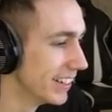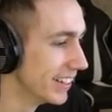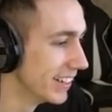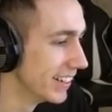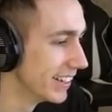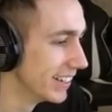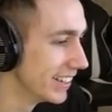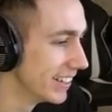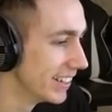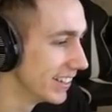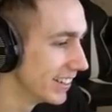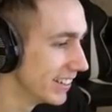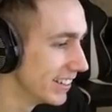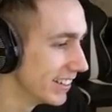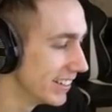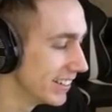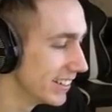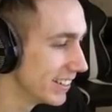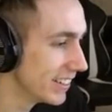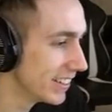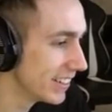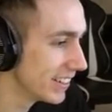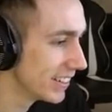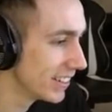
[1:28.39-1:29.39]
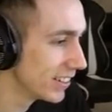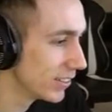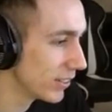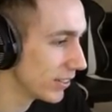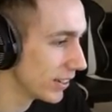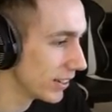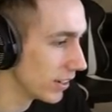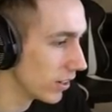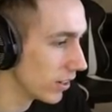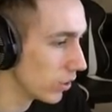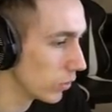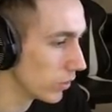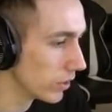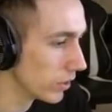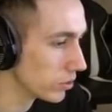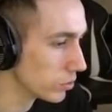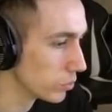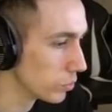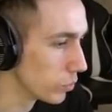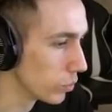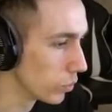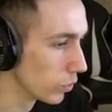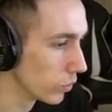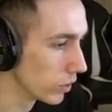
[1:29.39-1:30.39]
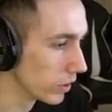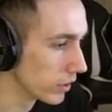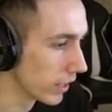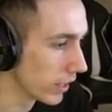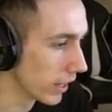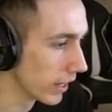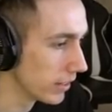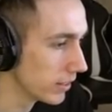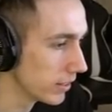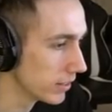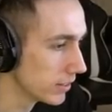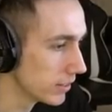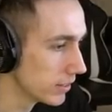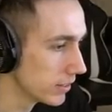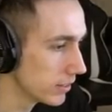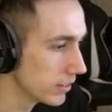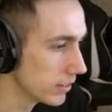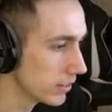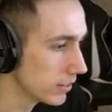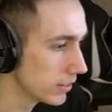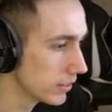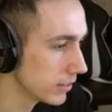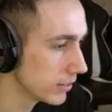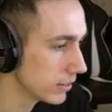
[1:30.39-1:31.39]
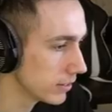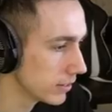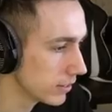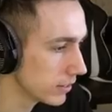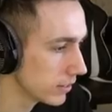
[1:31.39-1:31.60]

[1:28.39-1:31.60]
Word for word: Ethan. Wait, oh, there's a wall. Okay. Oh,